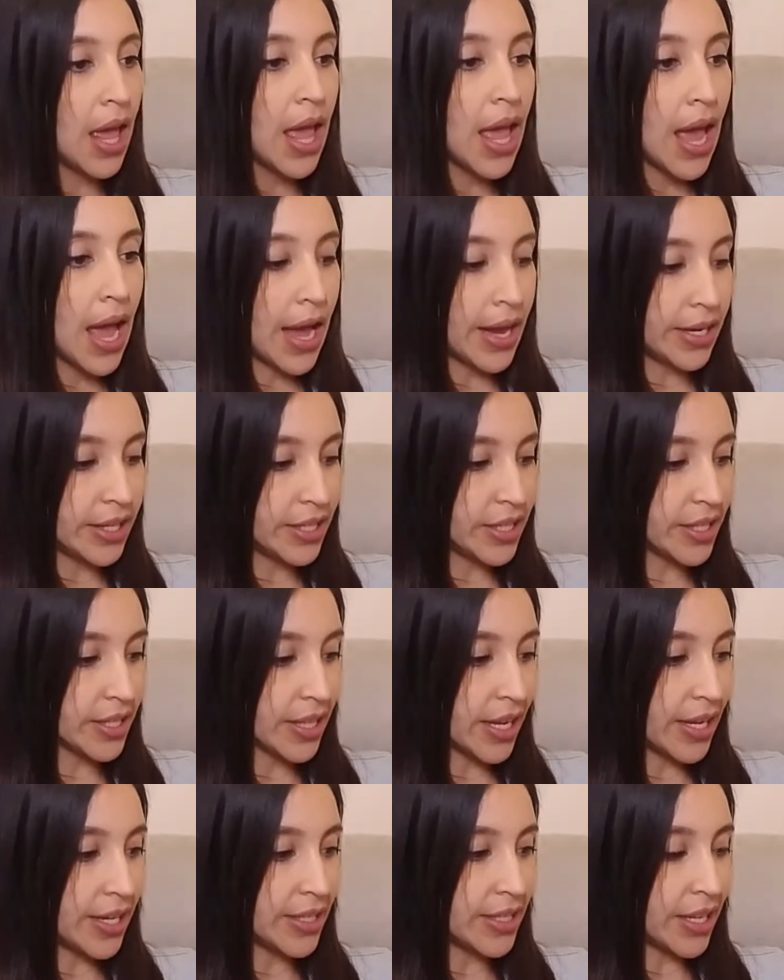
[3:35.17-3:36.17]
And it just
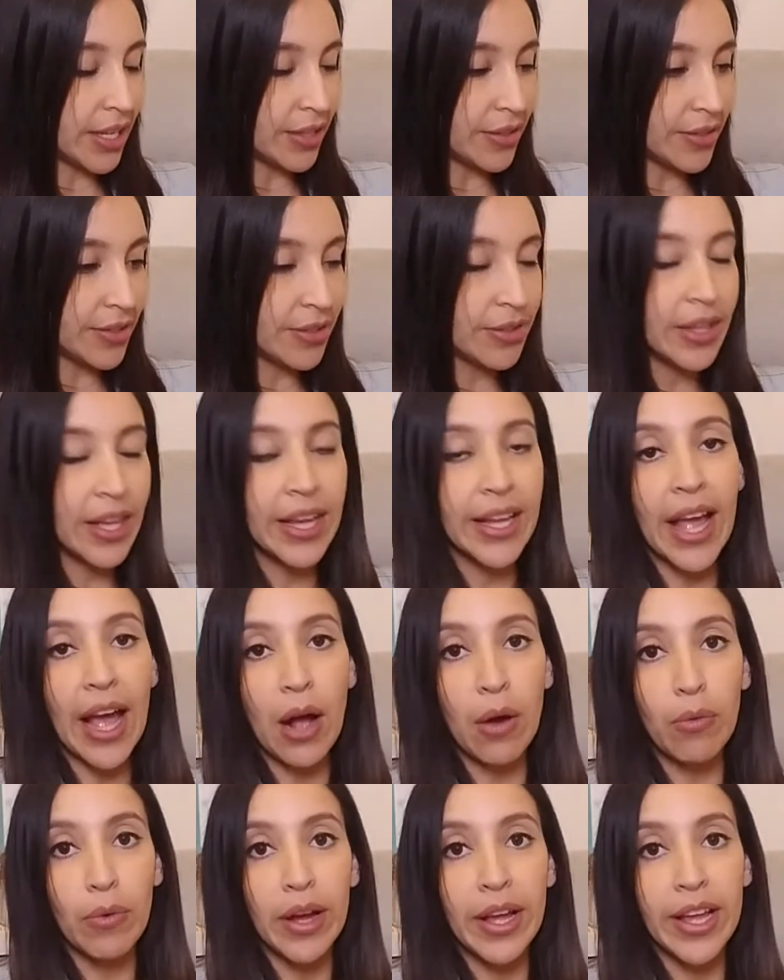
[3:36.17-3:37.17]
kind of tells you like at
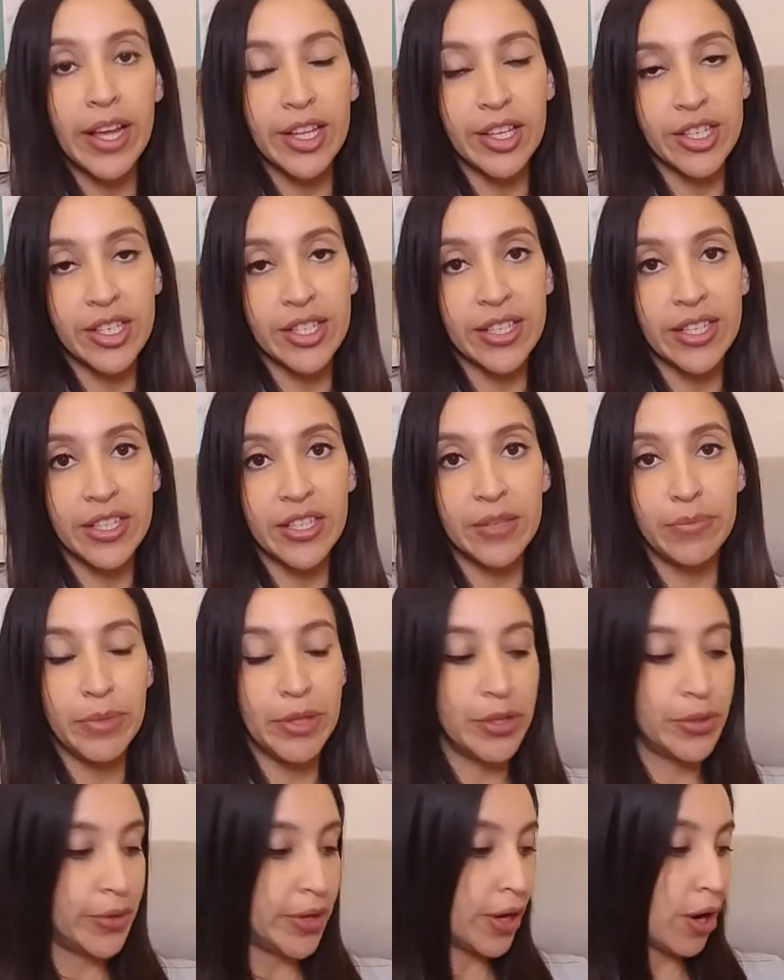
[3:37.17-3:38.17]
what ages they should be
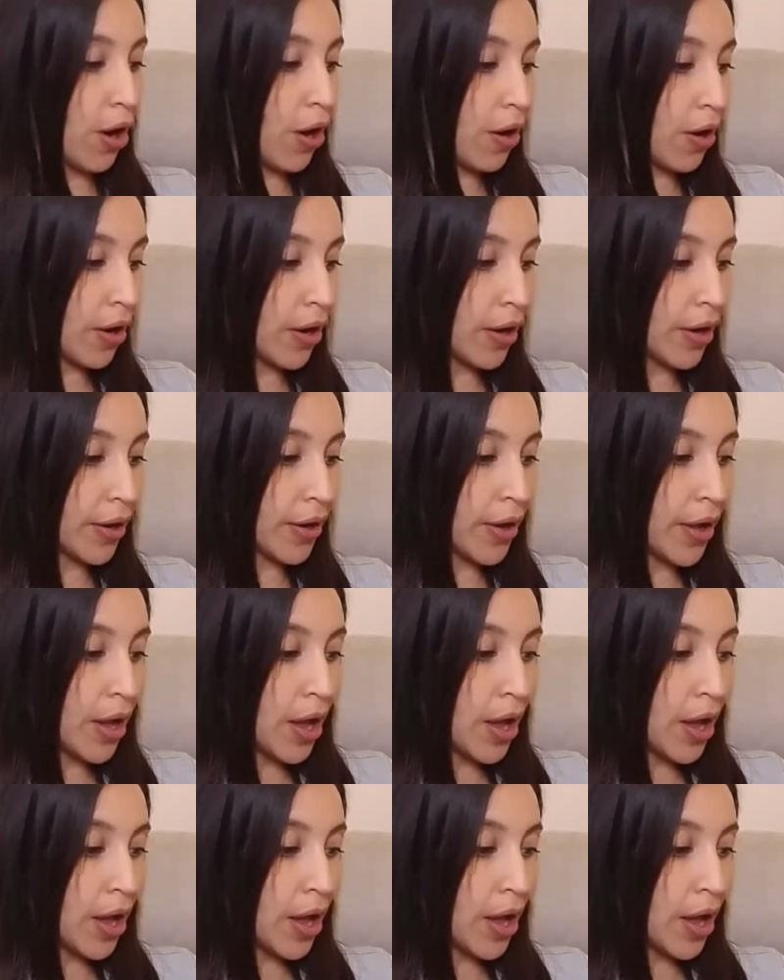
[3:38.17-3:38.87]
doing hard,